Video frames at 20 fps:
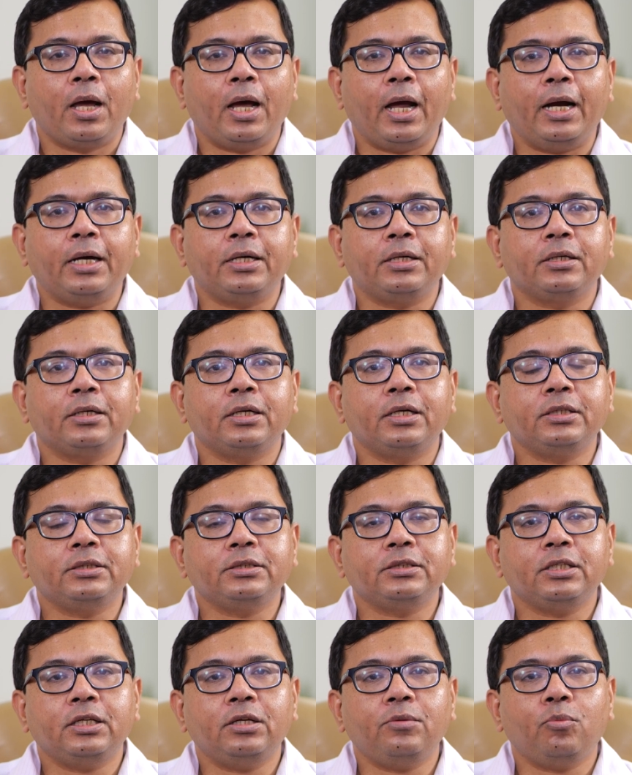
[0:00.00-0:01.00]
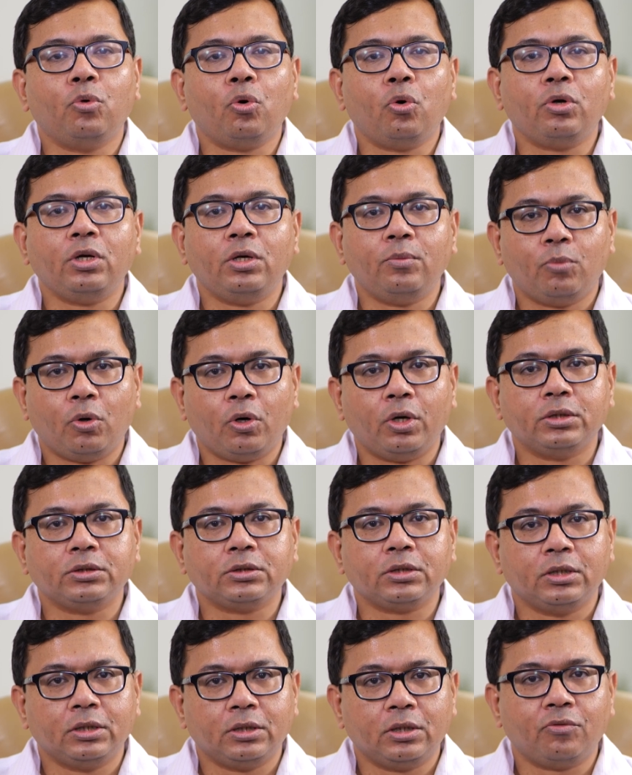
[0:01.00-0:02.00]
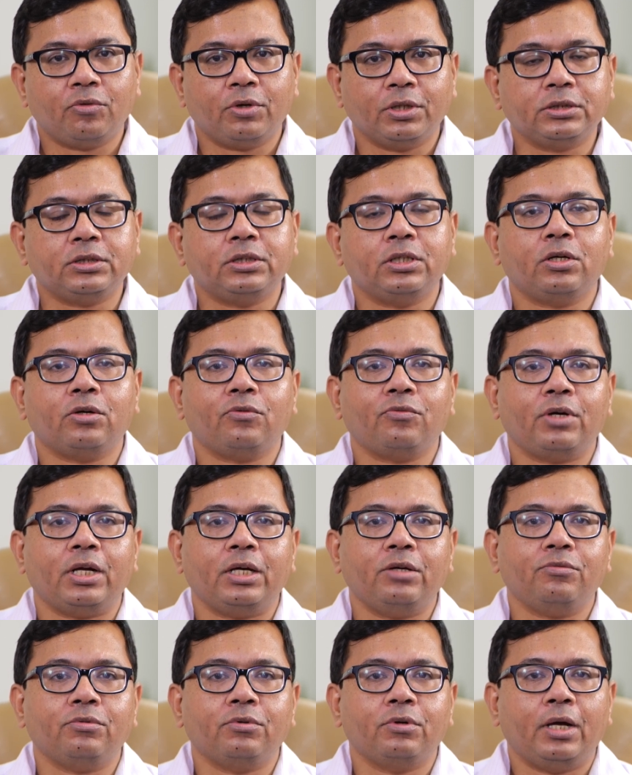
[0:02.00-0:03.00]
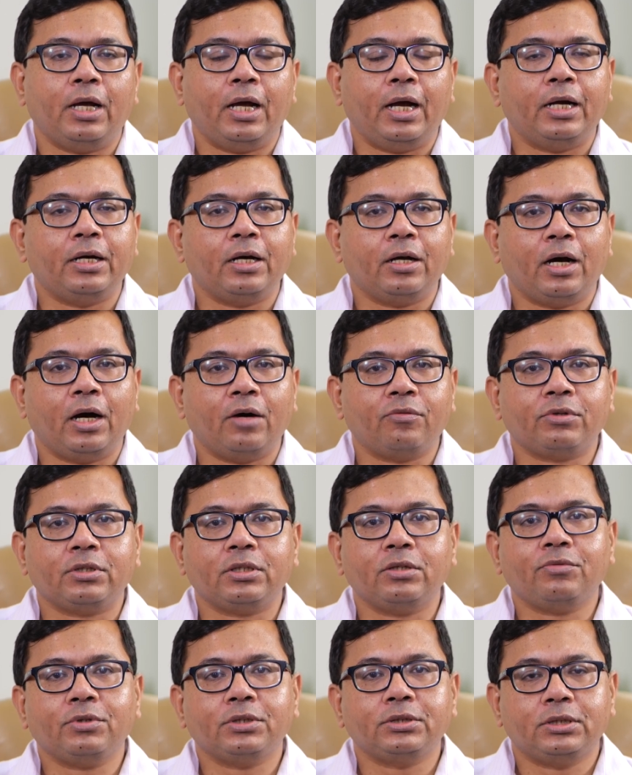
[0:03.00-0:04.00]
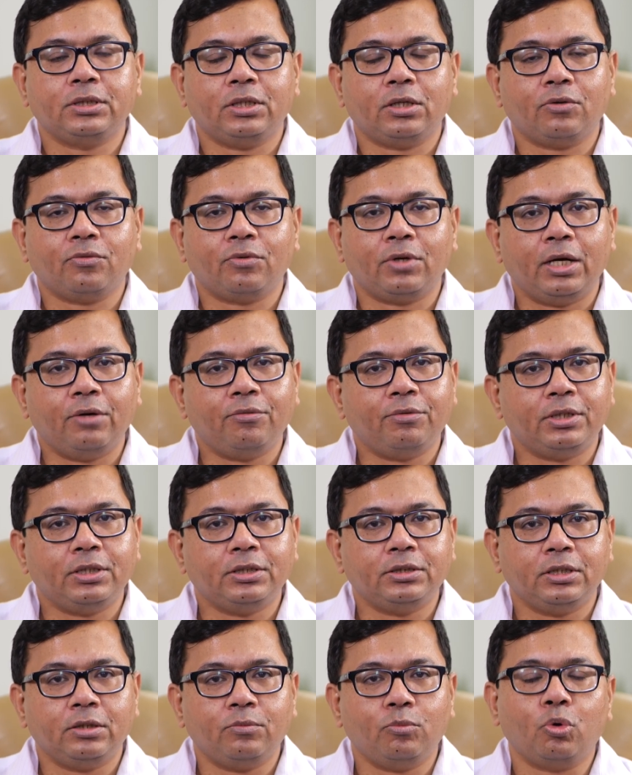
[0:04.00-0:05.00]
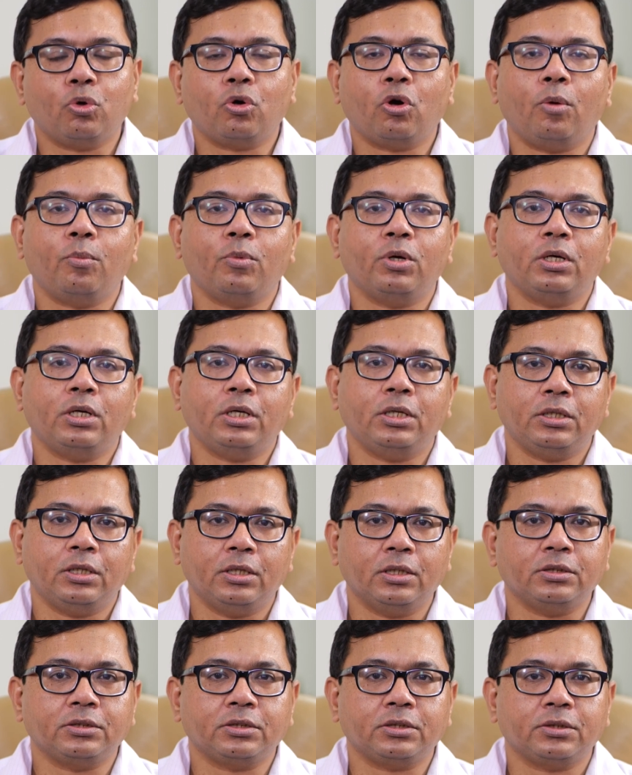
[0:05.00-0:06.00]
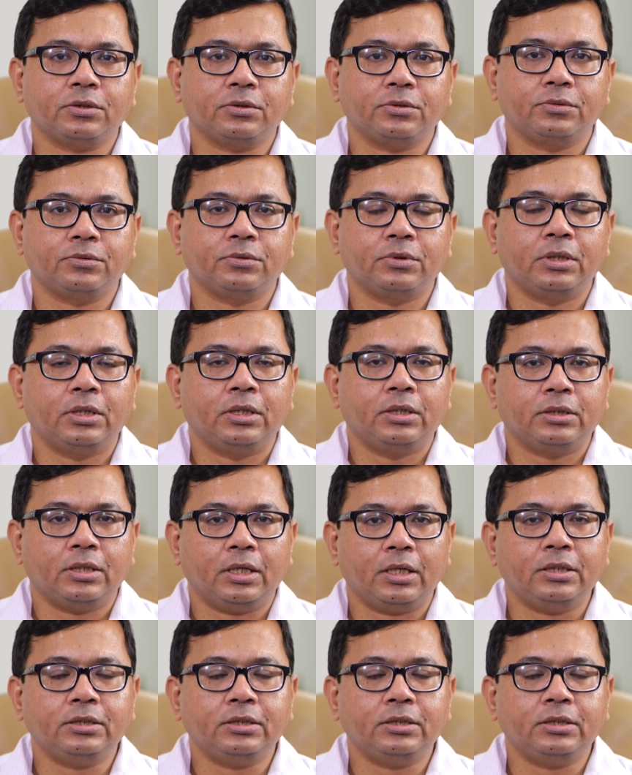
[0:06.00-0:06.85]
and it is seen more in boys in the first year of life, and after the first year of life, it is seen more commonly in girls. The